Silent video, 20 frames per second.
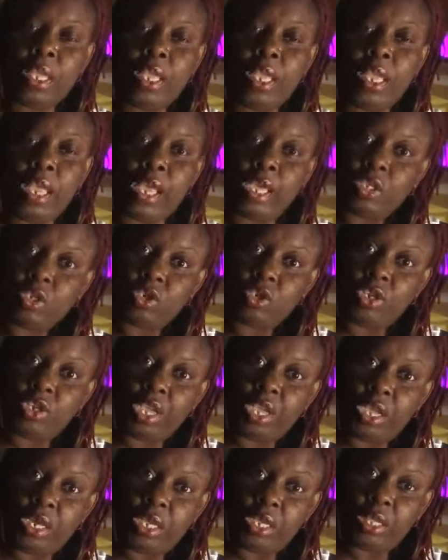
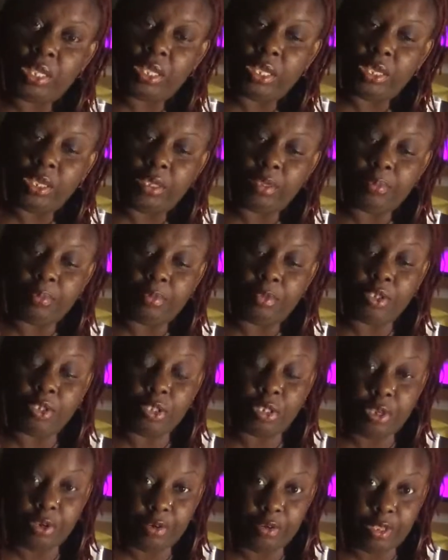educating them,
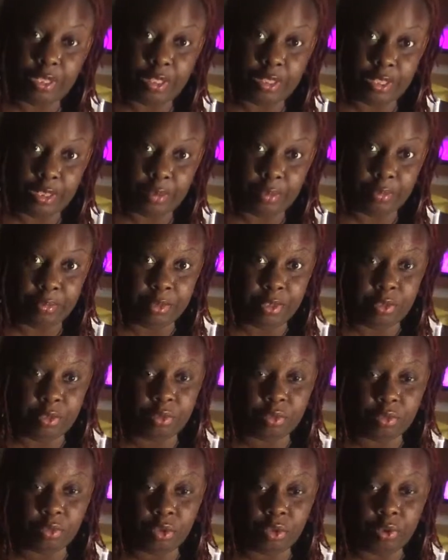steering them,
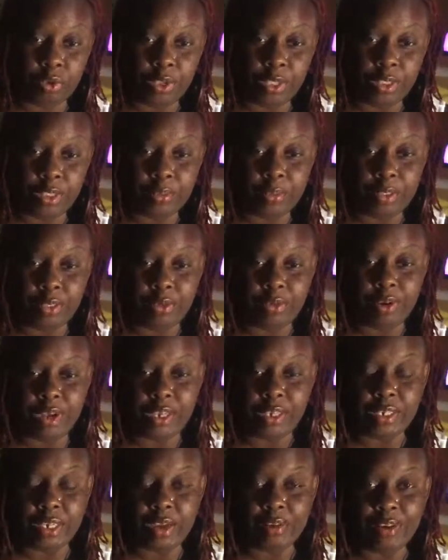growing them in the
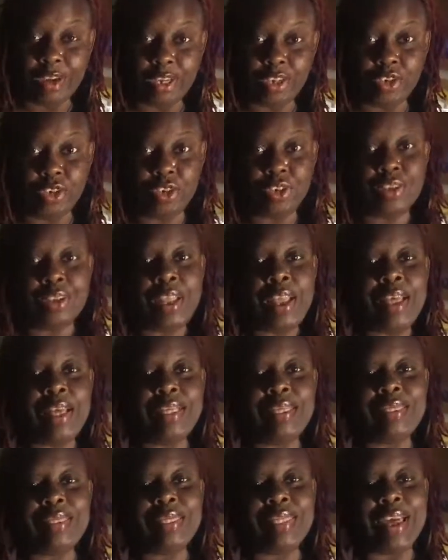right direction.
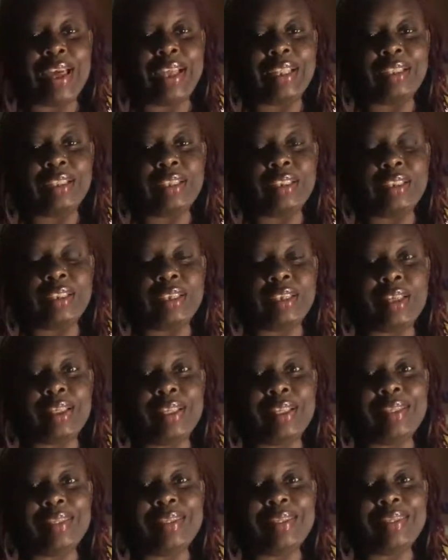That's
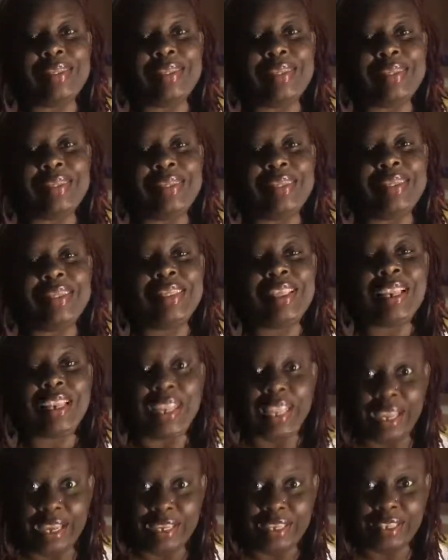the
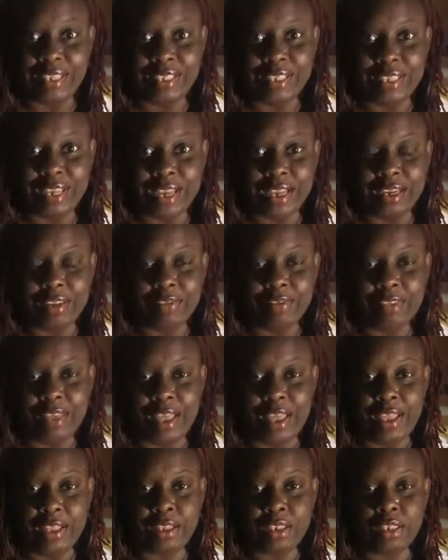light side of
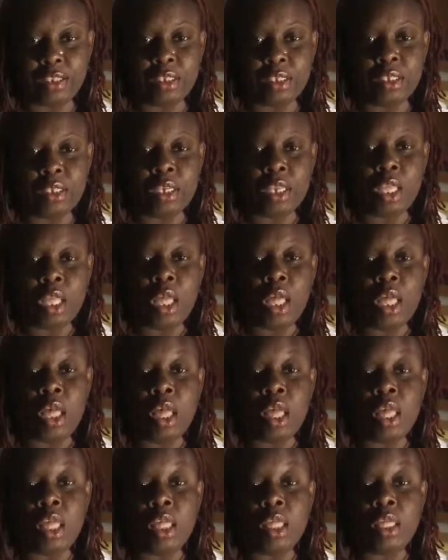that.
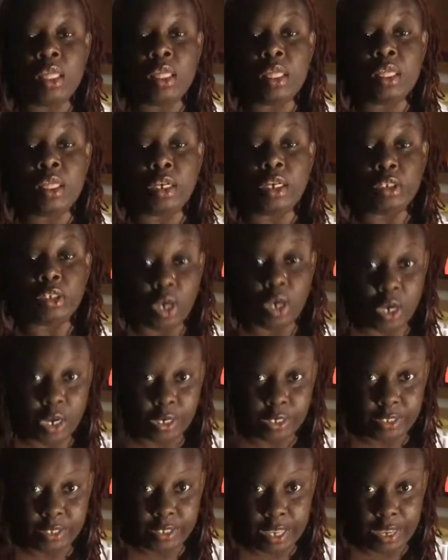The dark
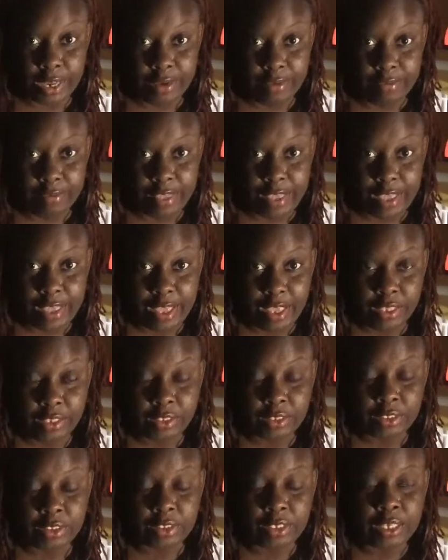side of that
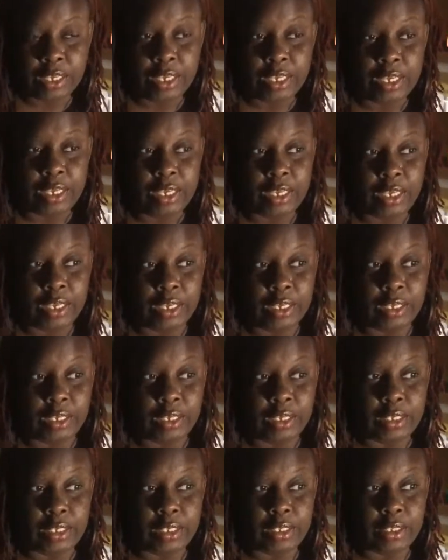
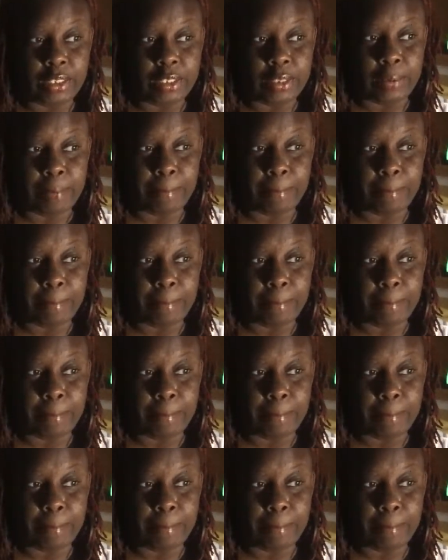is